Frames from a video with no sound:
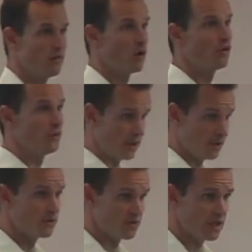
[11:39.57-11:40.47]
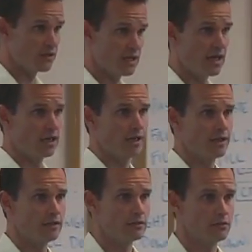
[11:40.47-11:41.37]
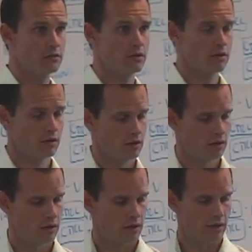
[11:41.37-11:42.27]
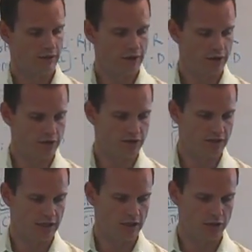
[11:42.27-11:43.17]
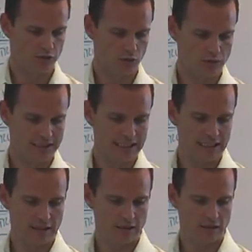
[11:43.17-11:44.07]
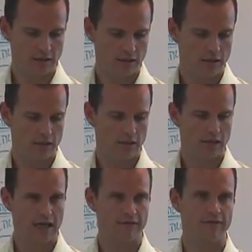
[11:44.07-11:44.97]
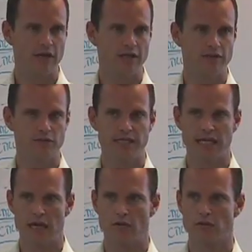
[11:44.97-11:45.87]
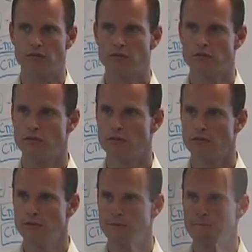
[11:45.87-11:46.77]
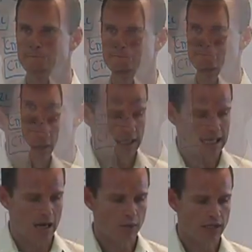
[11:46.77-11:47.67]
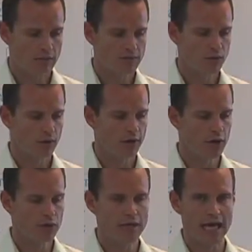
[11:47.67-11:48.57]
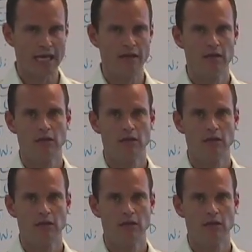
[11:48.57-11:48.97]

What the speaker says: all three of those cells highlighted. Then you can just hit Control-D, F9 to recalc. Okay, now we come to our new debt,